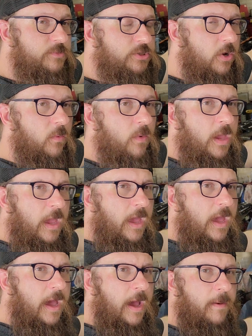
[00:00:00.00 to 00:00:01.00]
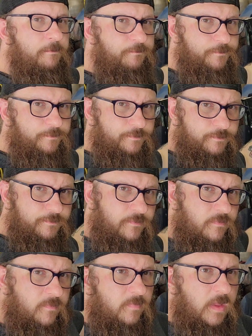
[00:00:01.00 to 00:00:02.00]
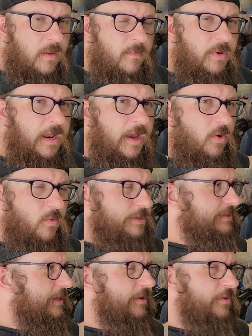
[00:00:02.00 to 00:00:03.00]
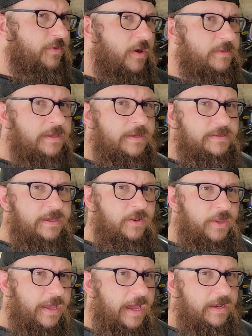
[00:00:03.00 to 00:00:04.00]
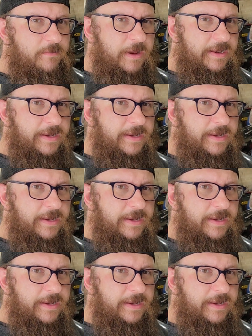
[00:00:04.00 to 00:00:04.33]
So, but I always kind of thought that Lagonda